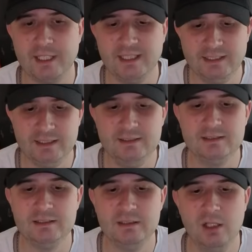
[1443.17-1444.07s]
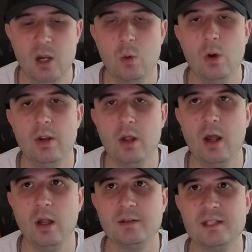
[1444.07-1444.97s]
easy
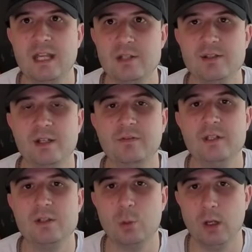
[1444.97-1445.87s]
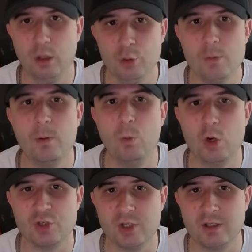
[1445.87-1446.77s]
to get yourself into a loop
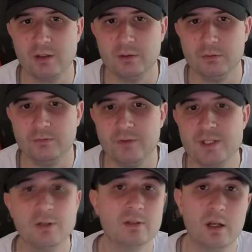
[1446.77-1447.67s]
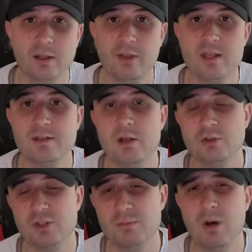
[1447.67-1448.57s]
watching videos like this,
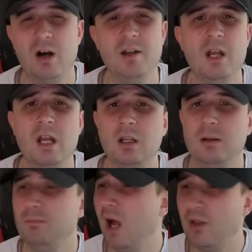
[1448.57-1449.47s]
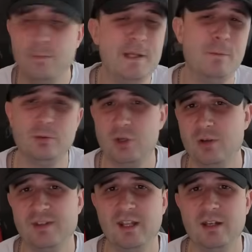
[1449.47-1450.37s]
not just mine, other people's
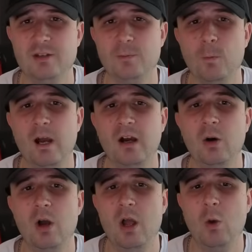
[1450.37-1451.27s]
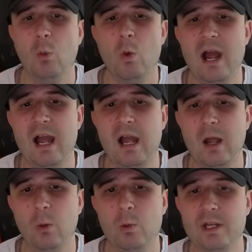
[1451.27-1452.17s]
content as well, where
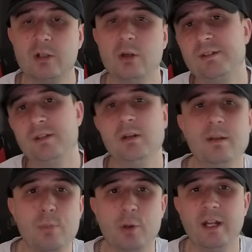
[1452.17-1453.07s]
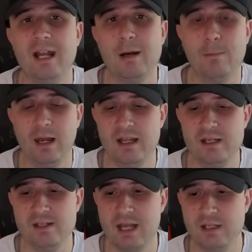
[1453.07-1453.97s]
we are constantly pointing out
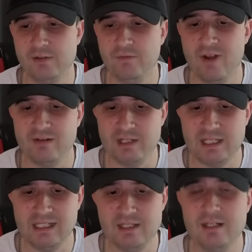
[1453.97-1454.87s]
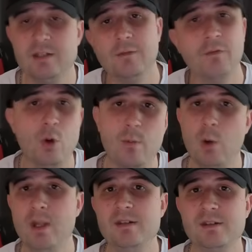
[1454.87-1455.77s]
plays and it's very easy to
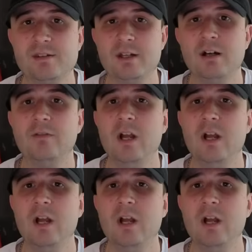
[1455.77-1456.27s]
FOMO into stuff.